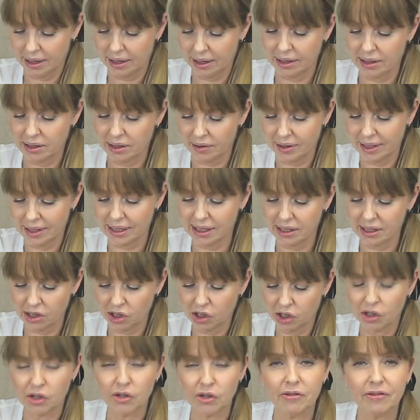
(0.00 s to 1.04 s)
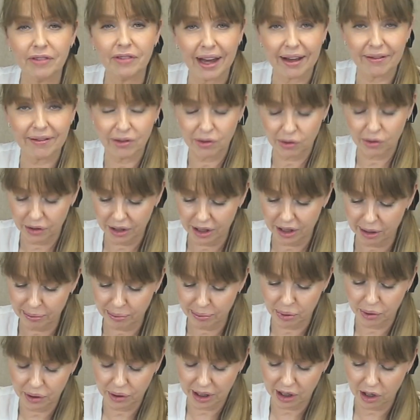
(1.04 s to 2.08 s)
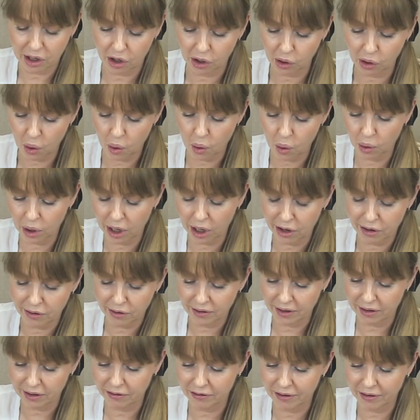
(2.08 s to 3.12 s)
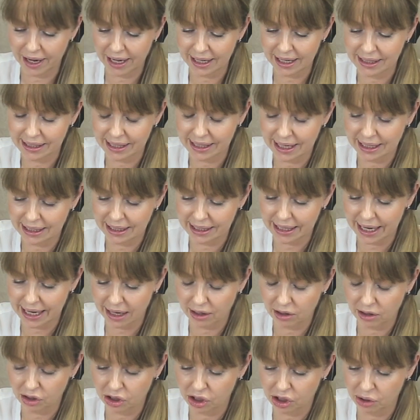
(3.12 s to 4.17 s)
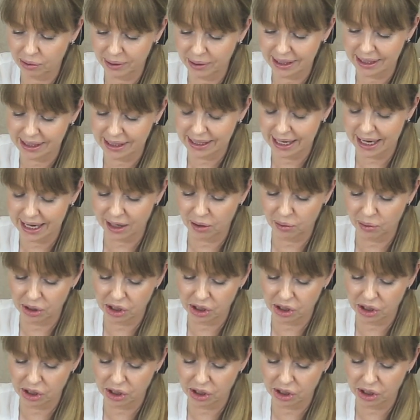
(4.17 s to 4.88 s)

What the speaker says: So this is a Q flavonoid I'm putting on all over the face and down onto his neck,